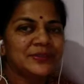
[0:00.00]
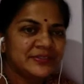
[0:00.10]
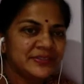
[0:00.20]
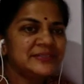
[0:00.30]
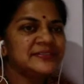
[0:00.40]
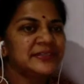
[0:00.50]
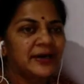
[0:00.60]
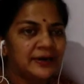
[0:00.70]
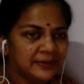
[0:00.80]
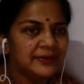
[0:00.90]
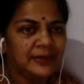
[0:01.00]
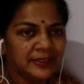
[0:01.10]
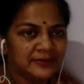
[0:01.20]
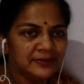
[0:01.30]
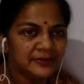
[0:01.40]
the genes are
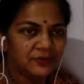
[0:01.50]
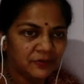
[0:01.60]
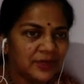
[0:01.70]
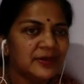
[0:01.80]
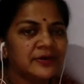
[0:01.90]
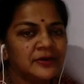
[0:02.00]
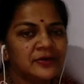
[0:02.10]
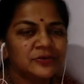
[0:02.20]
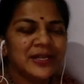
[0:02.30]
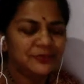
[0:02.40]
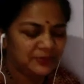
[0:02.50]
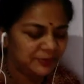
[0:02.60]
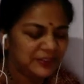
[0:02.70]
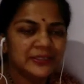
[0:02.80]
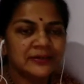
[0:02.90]
linked. Okay. So that will
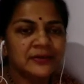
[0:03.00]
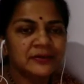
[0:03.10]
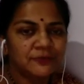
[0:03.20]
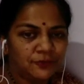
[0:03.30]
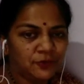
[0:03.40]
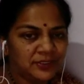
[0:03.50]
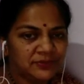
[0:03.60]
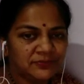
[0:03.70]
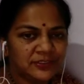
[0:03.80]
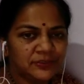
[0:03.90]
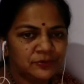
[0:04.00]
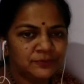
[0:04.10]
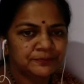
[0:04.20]
be in the following video.